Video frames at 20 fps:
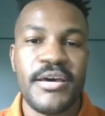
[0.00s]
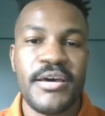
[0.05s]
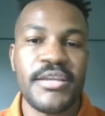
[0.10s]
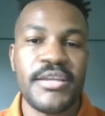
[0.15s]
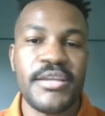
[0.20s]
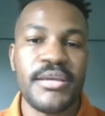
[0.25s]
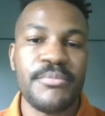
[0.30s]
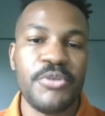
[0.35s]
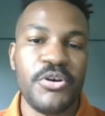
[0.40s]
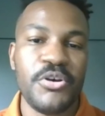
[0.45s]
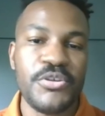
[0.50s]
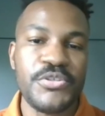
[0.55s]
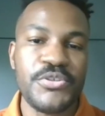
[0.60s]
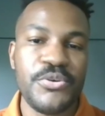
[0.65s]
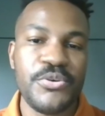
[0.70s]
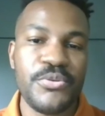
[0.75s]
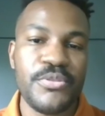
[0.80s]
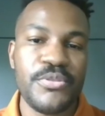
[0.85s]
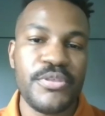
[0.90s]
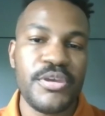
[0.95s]
And I'm
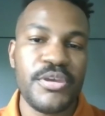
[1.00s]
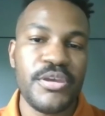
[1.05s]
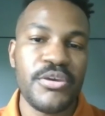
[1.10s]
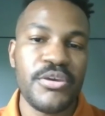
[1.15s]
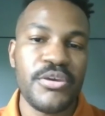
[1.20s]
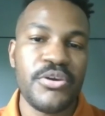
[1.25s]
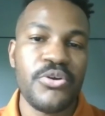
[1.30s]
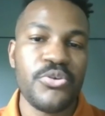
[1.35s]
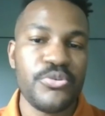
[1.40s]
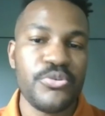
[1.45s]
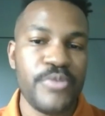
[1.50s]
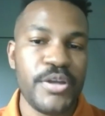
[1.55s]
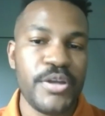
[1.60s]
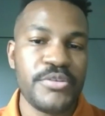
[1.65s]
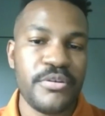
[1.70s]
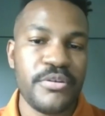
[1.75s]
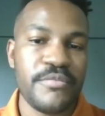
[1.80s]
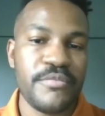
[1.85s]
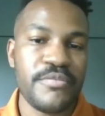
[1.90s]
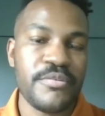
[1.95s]
also the
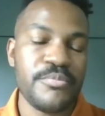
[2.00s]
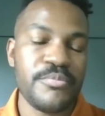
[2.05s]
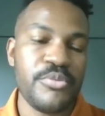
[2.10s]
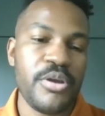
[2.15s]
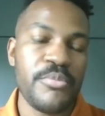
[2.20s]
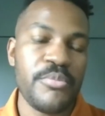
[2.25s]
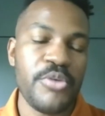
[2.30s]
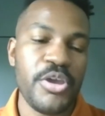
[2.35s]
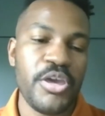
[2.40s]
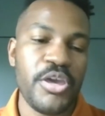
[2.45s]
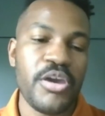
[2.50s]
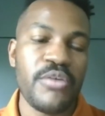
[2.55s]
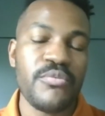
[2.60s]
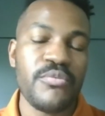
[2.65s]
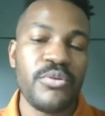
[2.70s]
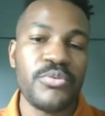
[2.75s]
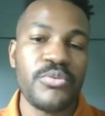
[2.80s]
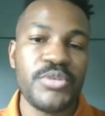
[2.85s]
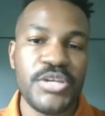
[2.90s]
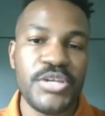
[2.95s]
co-director of the primary care
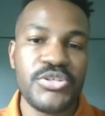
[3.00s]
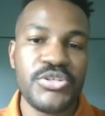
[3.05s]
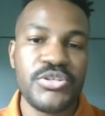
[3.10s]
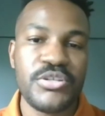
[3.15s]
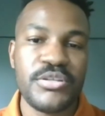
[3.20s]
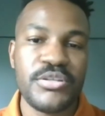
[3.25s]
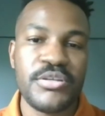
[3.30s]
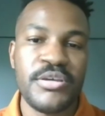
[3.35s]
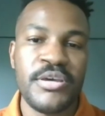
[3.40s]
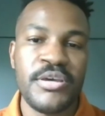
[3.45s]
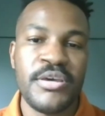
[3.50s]
rotation